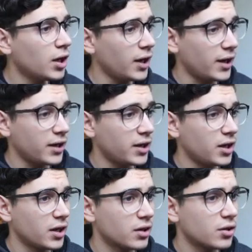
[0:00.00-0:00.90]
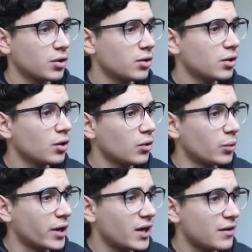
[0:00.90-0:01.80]
and here.
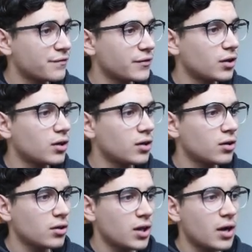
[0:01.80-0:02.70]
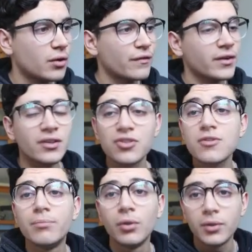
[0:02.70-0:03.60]
We have all our
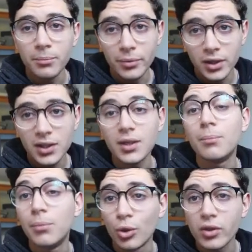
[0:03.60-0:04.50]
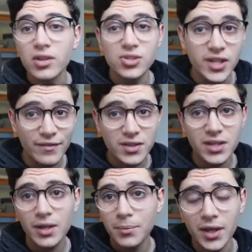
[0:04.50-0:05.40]
functions built in both
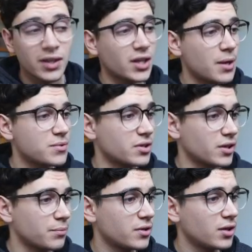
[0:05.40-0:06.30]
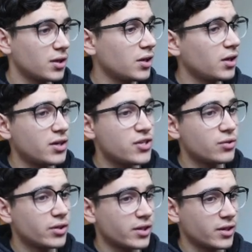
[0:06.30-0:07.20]
JavaScript and TypeScript. Is
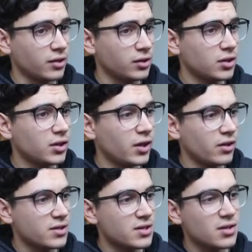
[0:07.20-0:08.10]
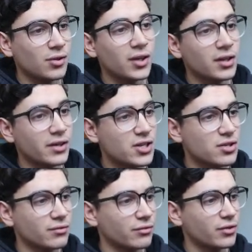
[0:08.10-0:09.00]
URL. This is the
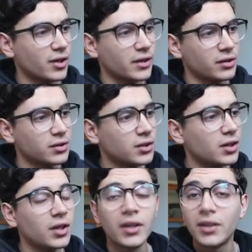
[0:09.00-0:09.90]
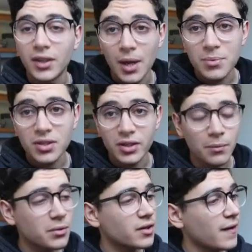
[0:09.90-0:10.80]
declaration file in
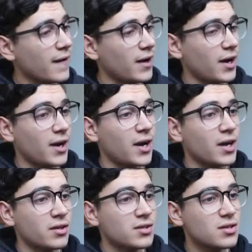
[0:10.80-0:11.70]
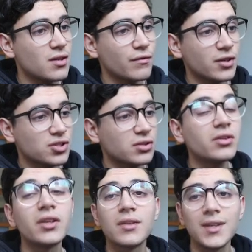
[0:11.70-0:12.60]
TypeScript, and this is the function
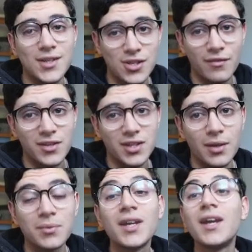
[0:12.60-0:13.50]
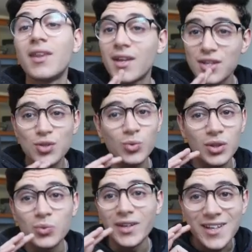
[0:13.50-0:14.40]
written in JavaScript. That's
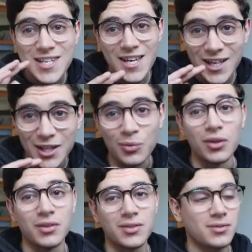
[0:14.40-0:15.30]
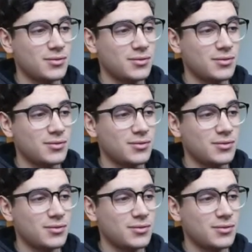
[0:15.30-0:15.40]
what we exactly want.